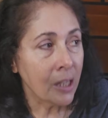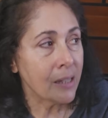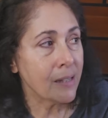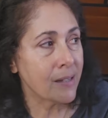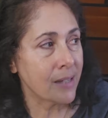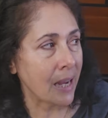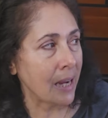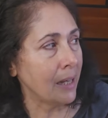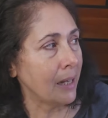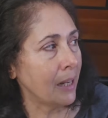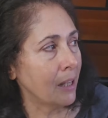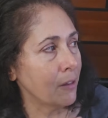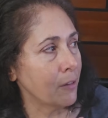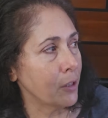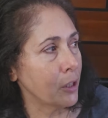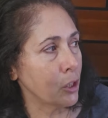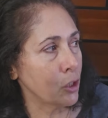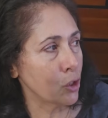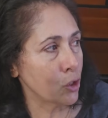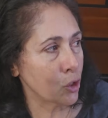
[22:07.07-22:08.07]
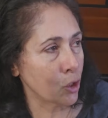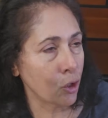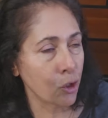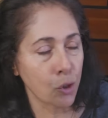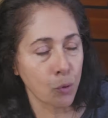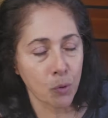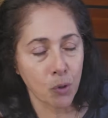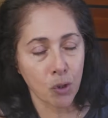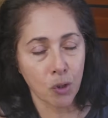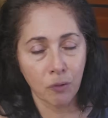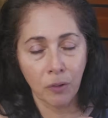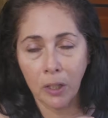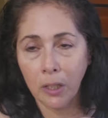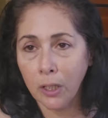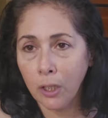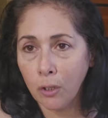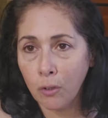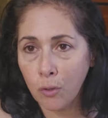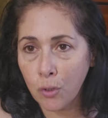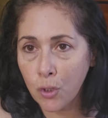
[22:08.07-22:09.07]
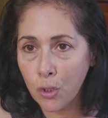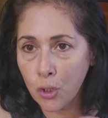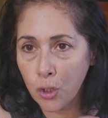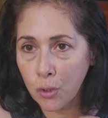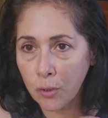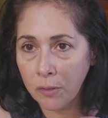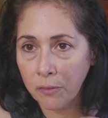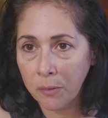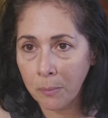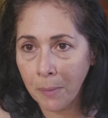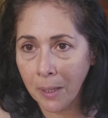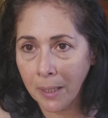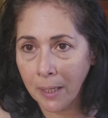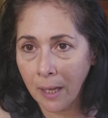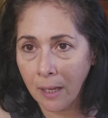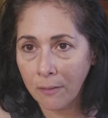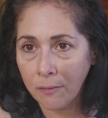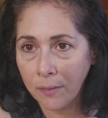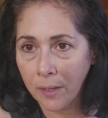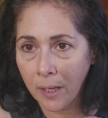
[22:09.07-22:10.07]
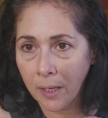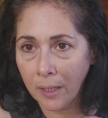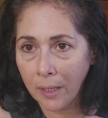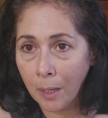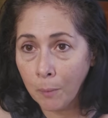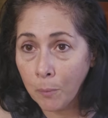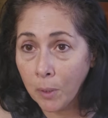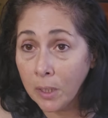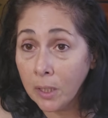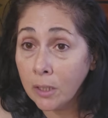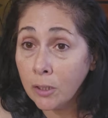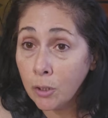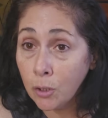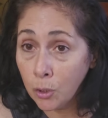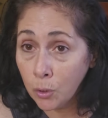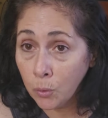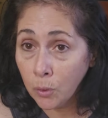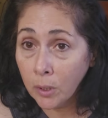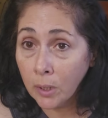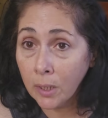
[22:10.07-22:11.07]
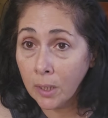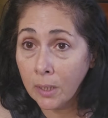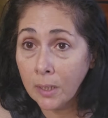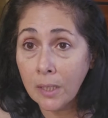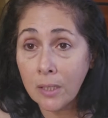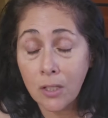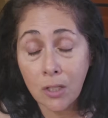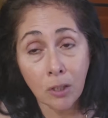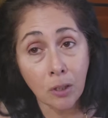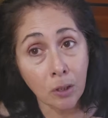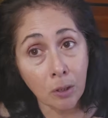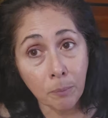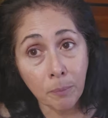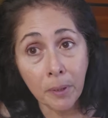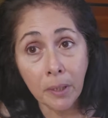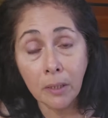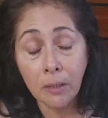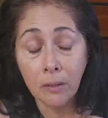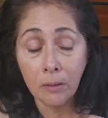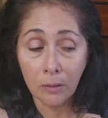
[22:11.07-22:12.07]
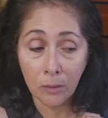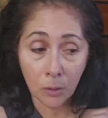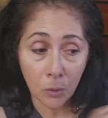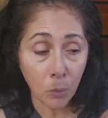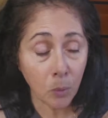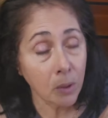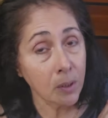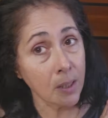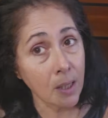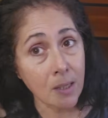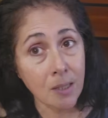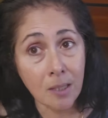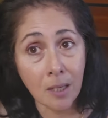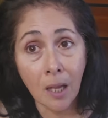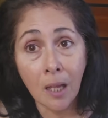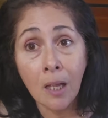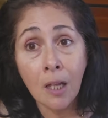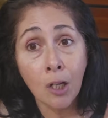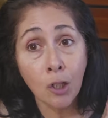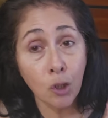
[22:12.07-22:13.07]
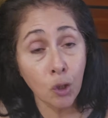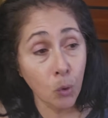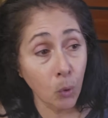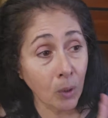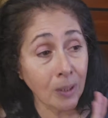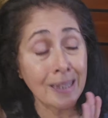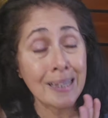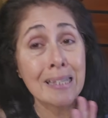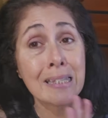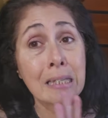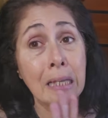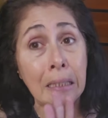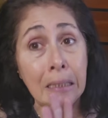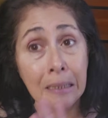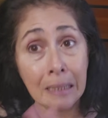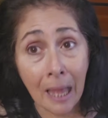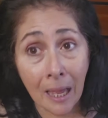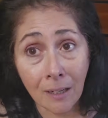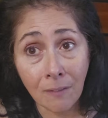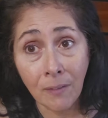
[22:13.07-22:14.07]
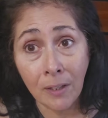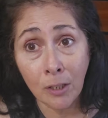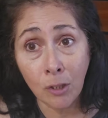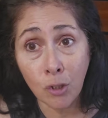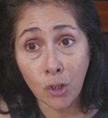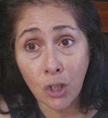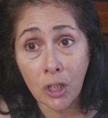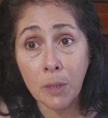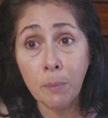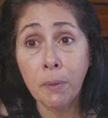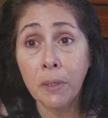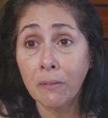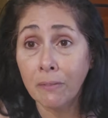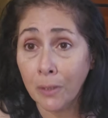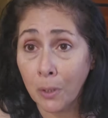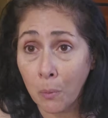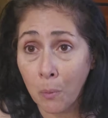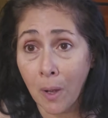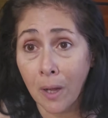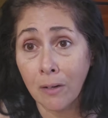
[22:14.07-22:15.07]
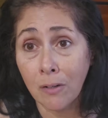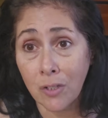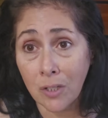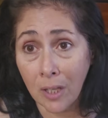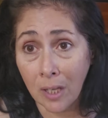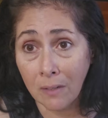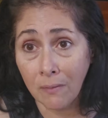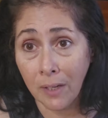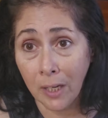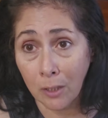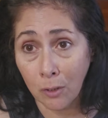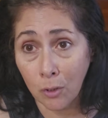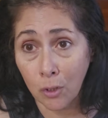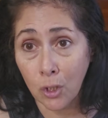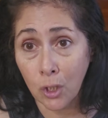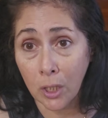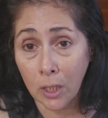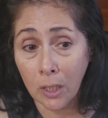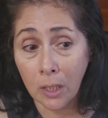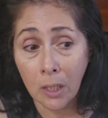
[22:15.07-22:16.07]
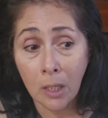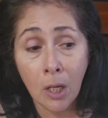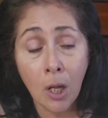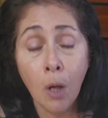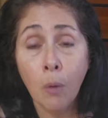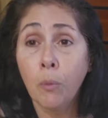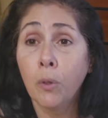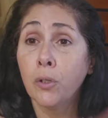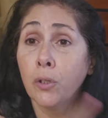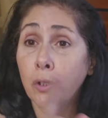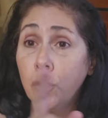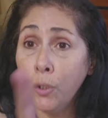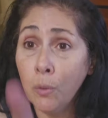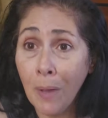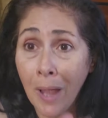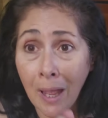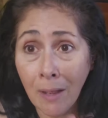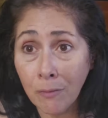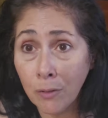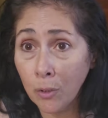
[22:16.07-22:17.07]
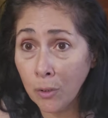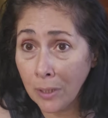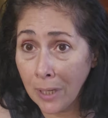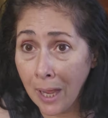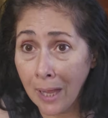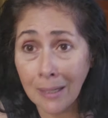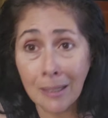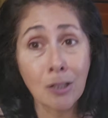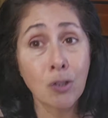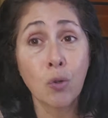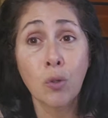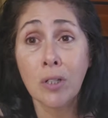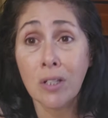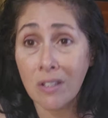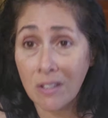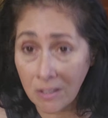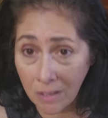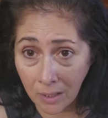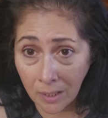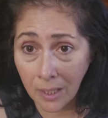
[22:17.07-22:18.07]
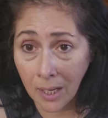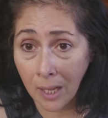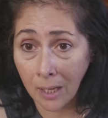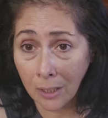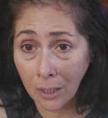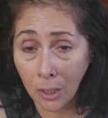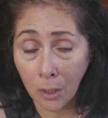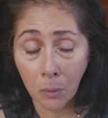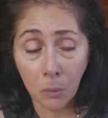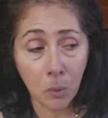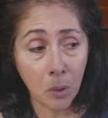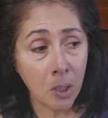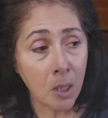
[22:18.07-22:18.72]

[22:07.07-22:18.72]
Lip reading: St. Anthony's Church was directly across the street from my cafe. And when New York gets a little bit, New York is a lot of energy, but it requires a lot of energy. Whether you have it or not, it's going to suck it out of you.